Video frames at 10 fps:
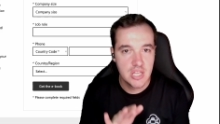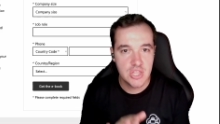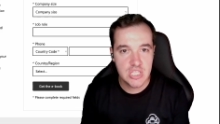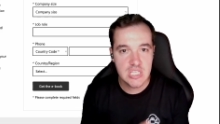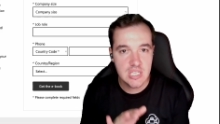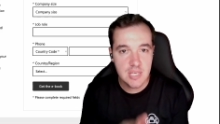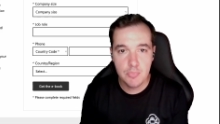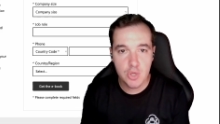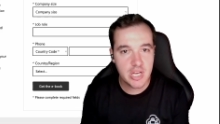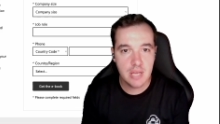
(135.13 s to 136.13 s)
The
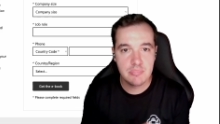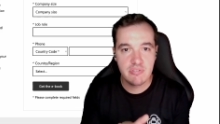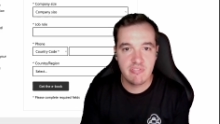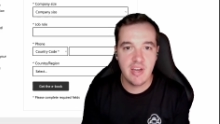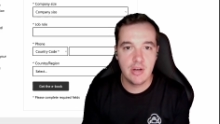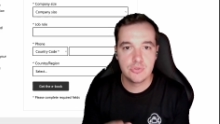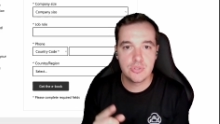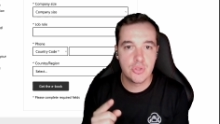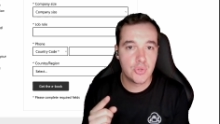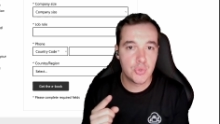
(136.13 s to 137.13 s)
ebook can be
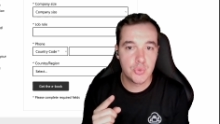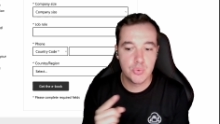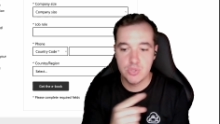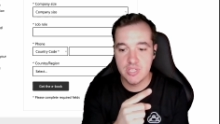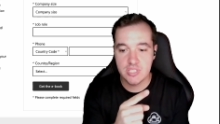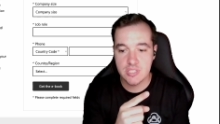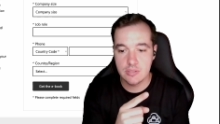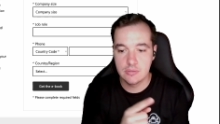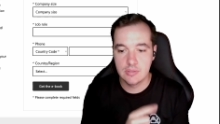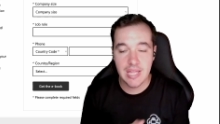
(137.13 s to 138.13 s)
found through this
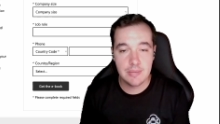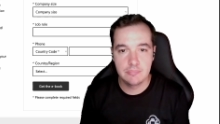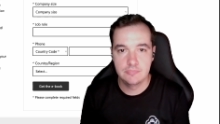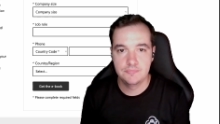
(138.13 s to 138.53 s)
link.